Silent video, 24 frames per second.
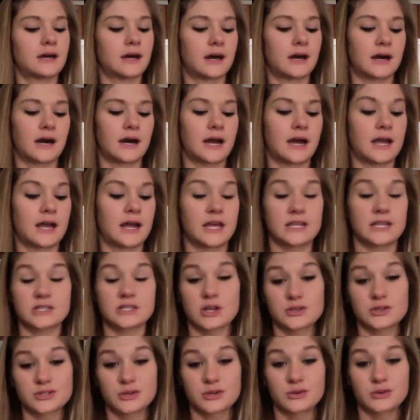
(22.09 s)
it's
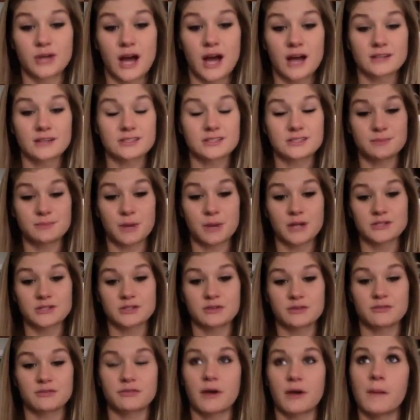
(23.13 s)
also not sponsored
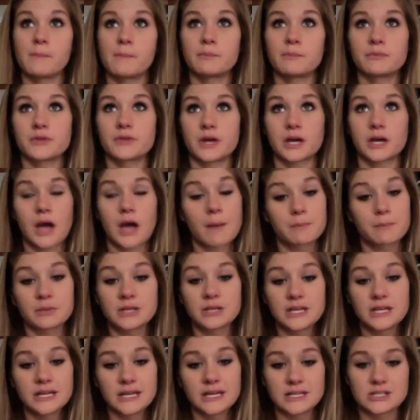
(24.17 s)
from the
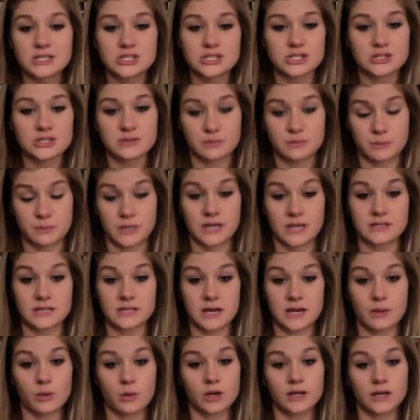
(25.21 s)
company. It's just because I
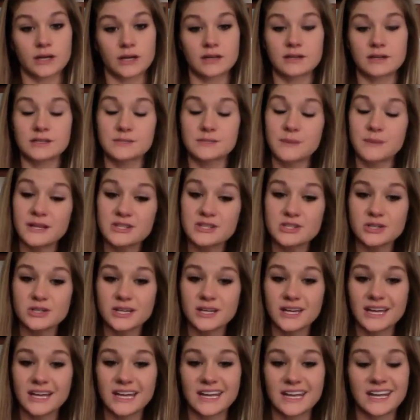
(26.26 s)
work at a
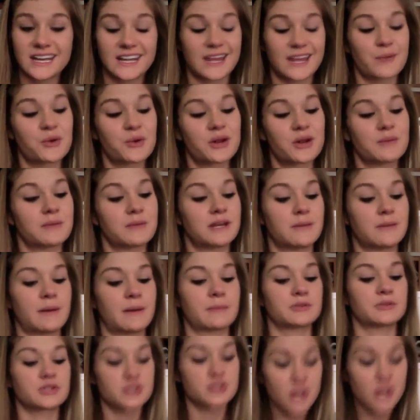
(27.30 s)
dispensary and they wanted me to be able
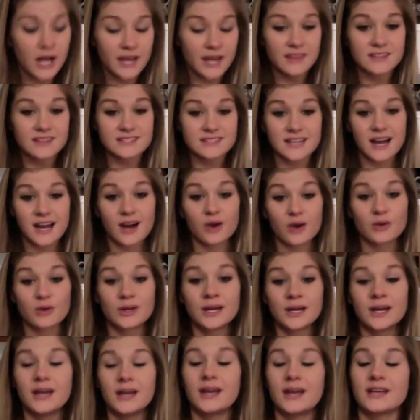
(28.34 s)
to try this out
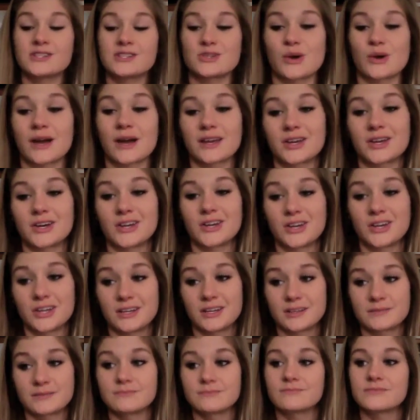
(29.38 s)
so I
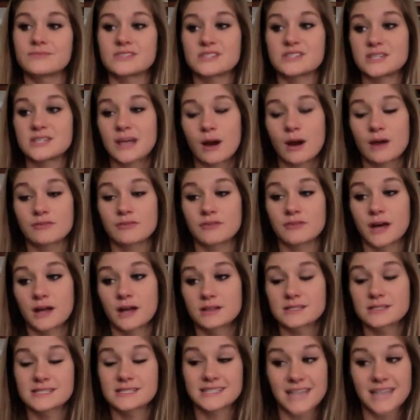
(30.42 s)
could see how I
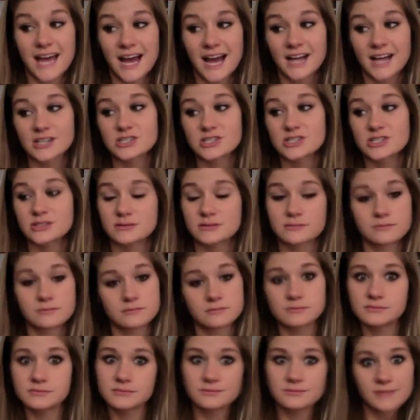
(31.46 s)
felt
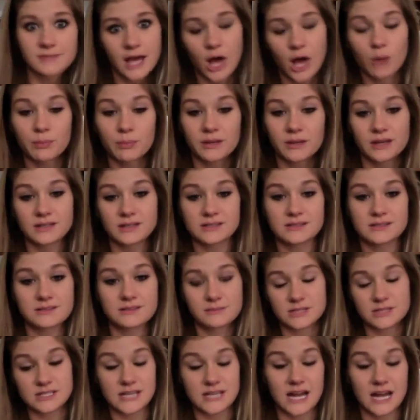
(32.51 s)
/ help
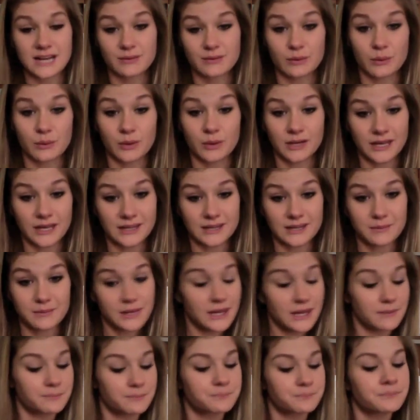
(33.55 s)
decide if we want to get them
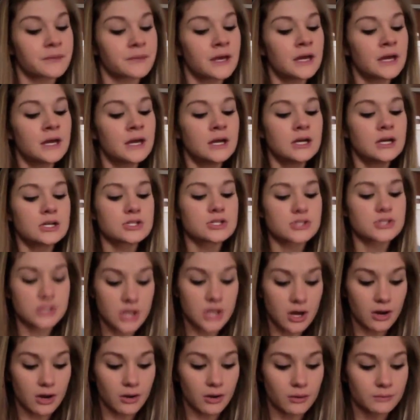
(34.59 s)
in.
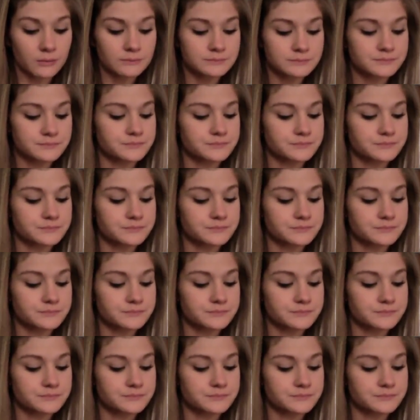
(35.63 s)
So,